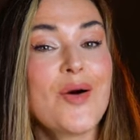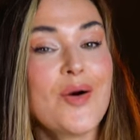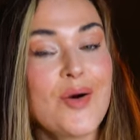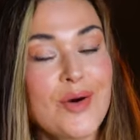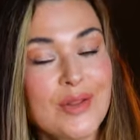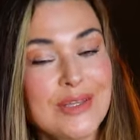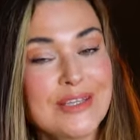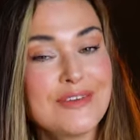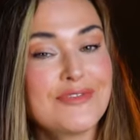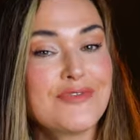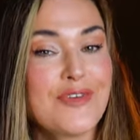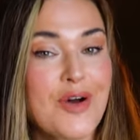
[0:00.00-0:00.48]

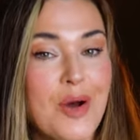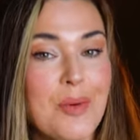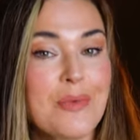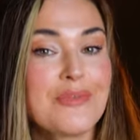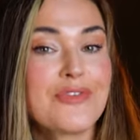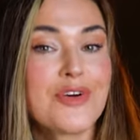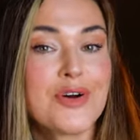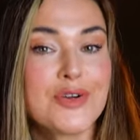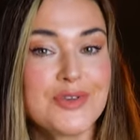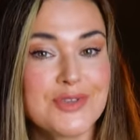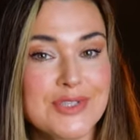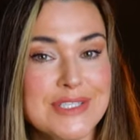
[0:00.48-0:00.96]
only form
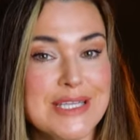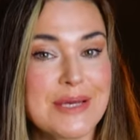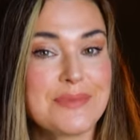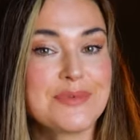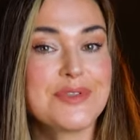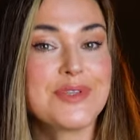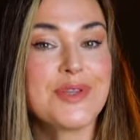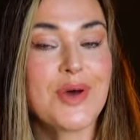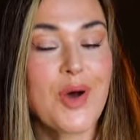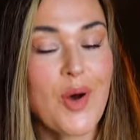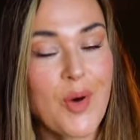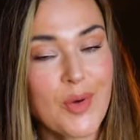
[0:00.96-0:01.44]
of
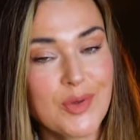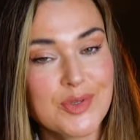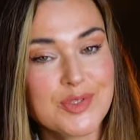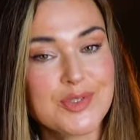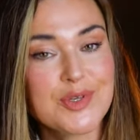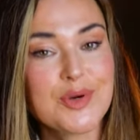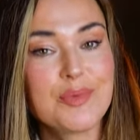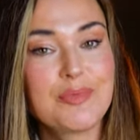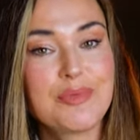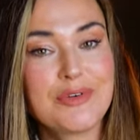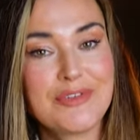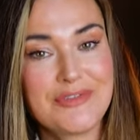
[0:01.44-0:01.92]
contraception that
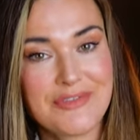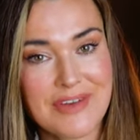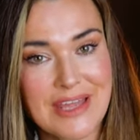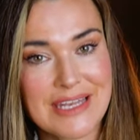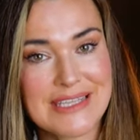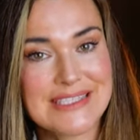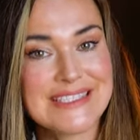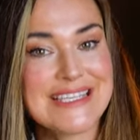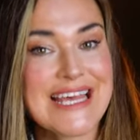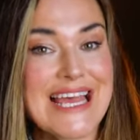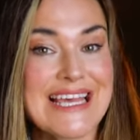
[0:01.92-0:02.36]
also prevents